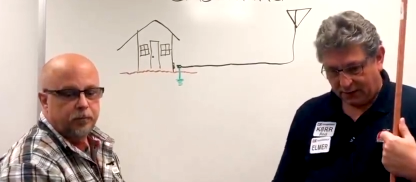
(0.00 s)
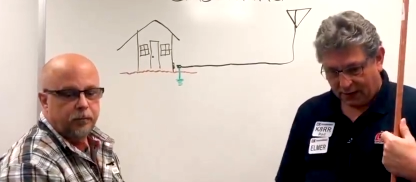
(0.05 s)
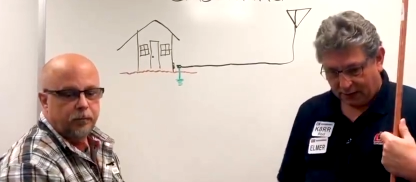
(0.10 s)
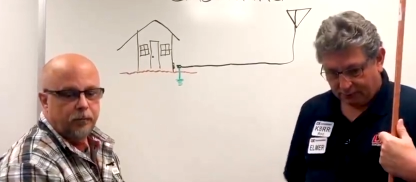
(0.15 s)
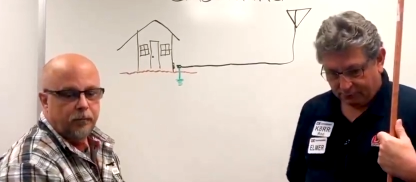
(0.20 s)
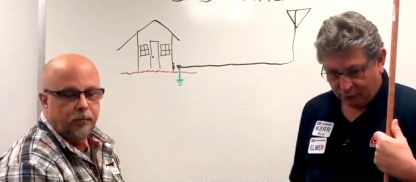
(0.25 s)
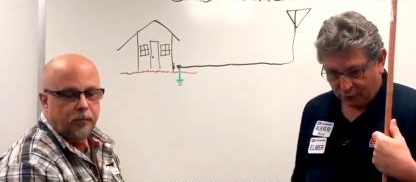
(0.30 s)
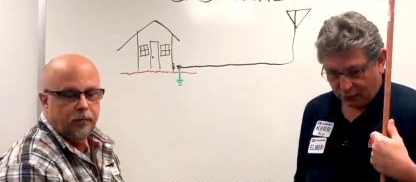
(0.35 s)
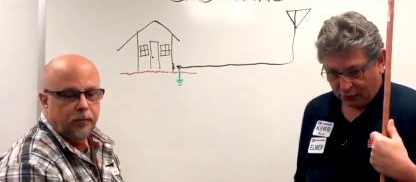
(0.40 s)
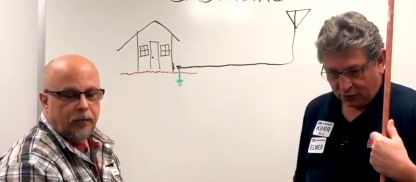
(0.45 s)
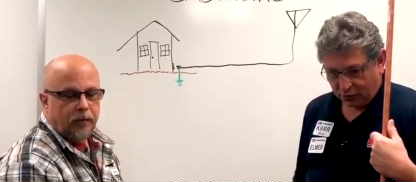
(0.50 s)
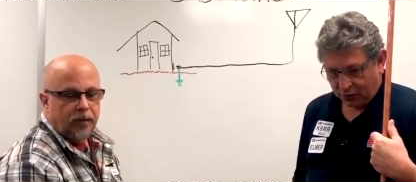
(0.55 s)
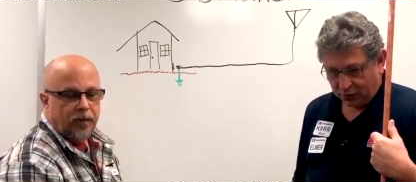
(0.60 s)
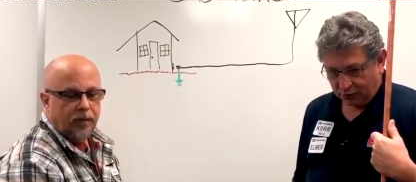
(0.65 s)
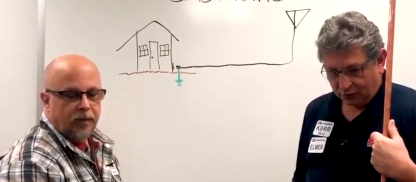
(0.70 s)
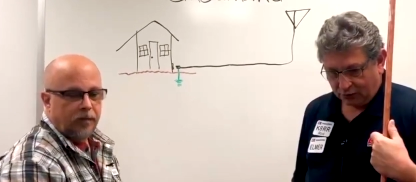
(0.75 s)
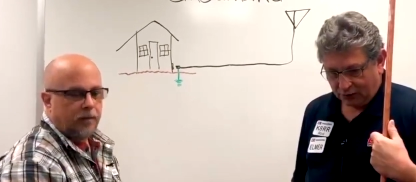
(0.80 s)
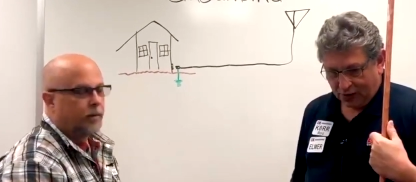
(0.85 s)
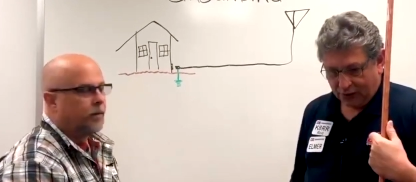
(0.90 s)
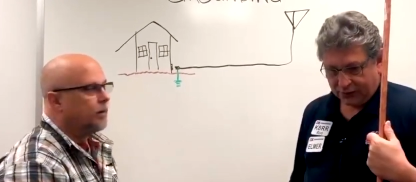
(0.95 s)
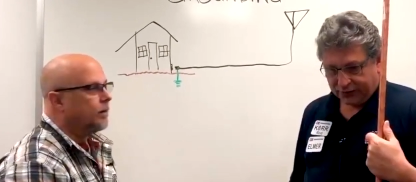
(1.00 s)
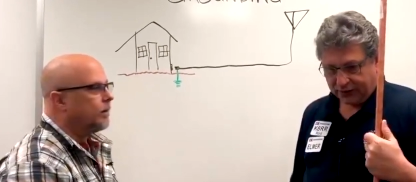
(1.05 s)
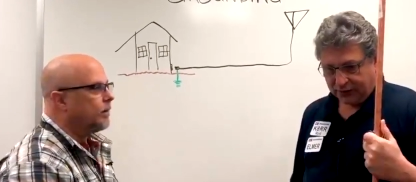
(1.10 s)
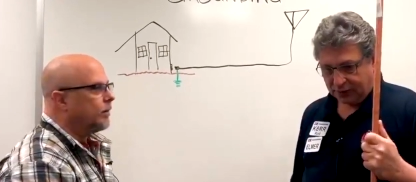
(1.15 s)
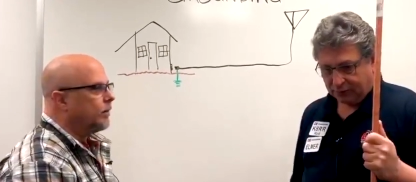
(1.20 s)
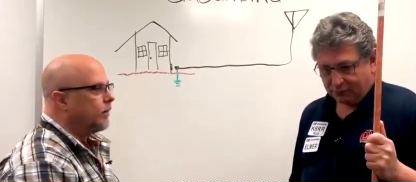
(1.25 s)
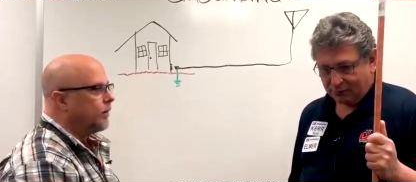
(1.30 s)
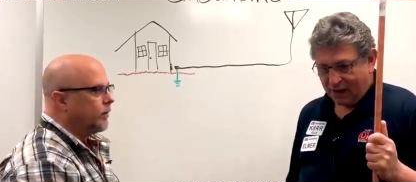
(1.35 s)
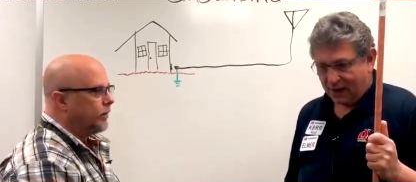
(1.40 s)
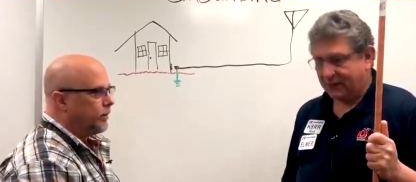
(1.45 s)
Speaker 1: that book on
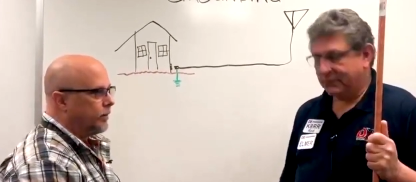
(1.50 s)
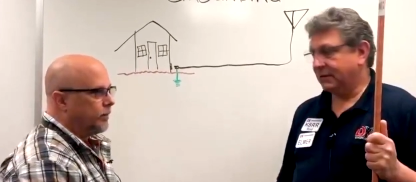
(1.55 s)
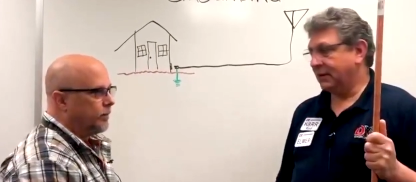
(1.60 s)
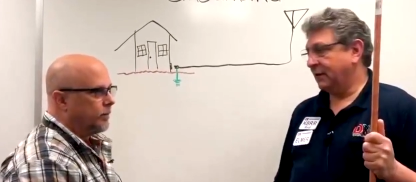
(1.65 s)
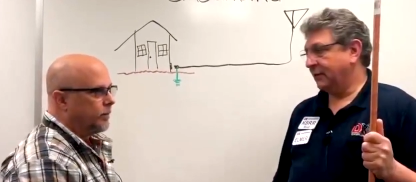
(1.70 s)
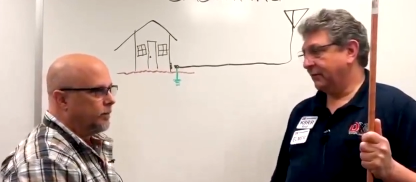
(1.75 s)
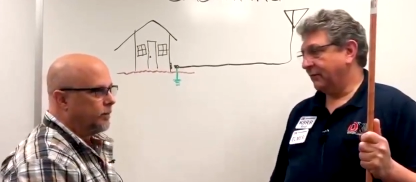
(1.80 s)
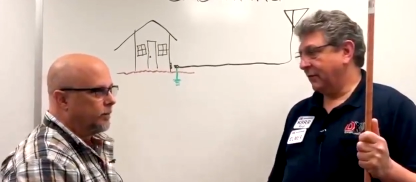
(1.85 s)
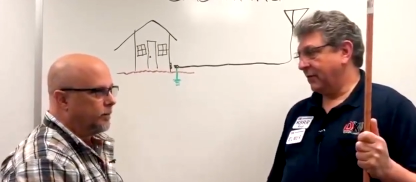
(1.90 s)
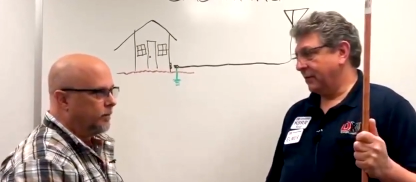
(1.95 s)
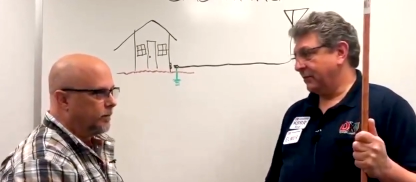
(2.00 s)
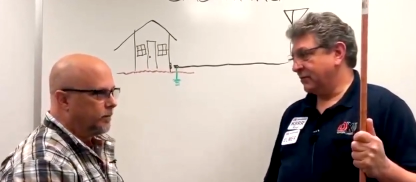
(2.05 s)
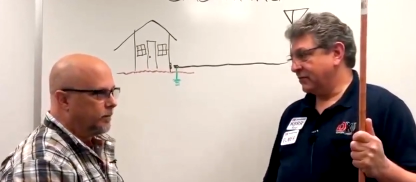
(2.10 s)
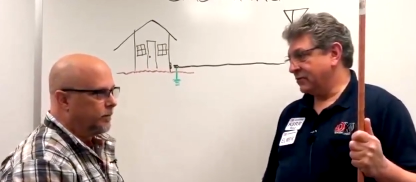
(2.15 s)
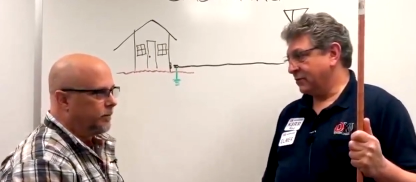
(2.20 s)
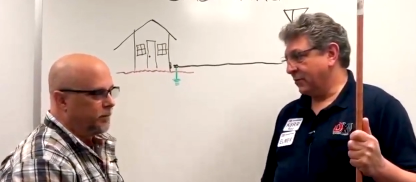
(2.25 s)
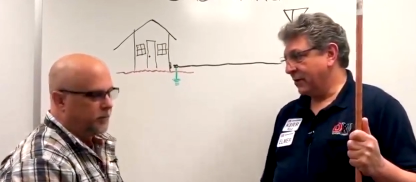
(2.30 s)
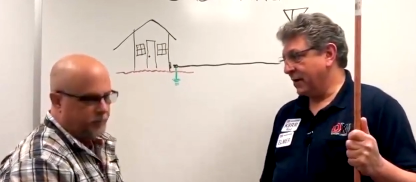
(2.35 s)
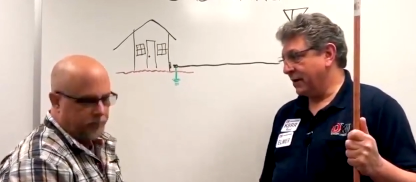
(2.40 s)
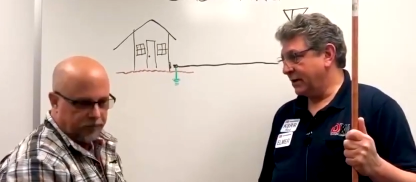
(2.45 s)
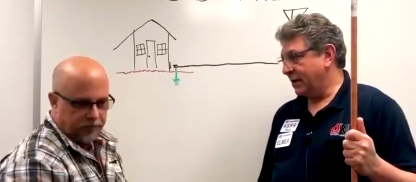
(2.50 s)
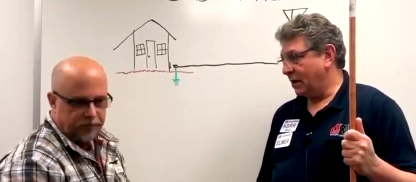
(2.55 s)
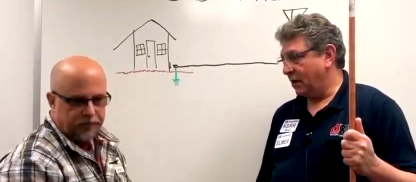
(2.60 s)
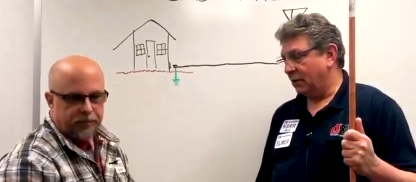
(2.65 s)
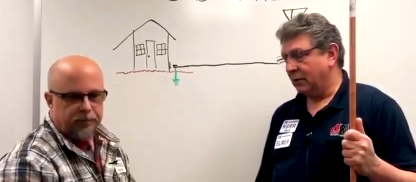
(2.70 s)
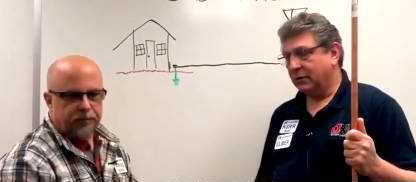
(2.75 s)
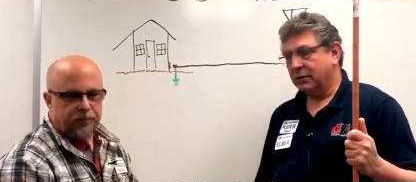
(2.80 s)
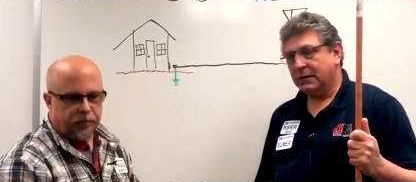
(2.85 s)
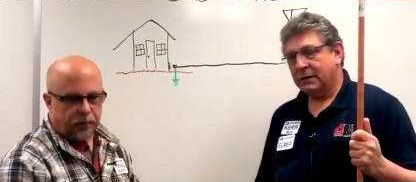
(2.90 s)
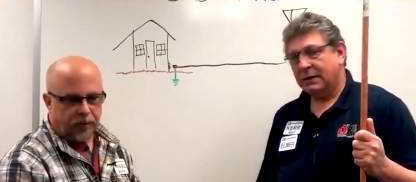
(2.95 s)
grounding and bonding for amateur
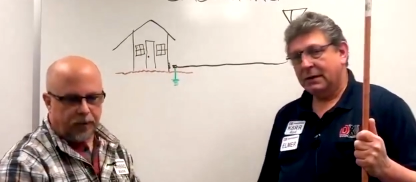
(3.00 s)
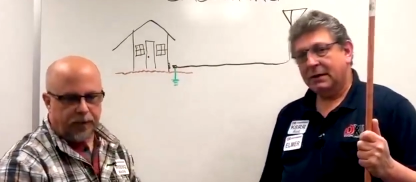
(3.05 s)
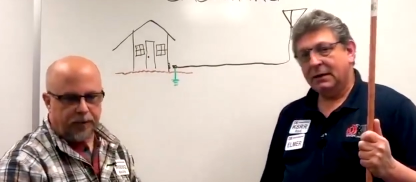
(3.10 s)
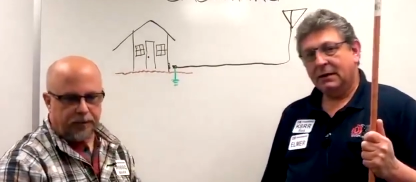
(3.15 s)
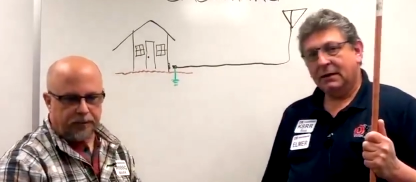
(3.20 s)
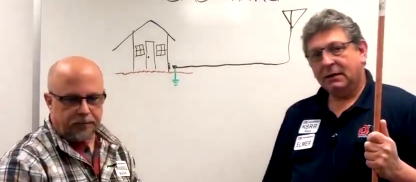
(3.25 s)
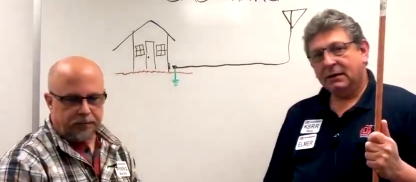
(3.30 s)
radio. Right.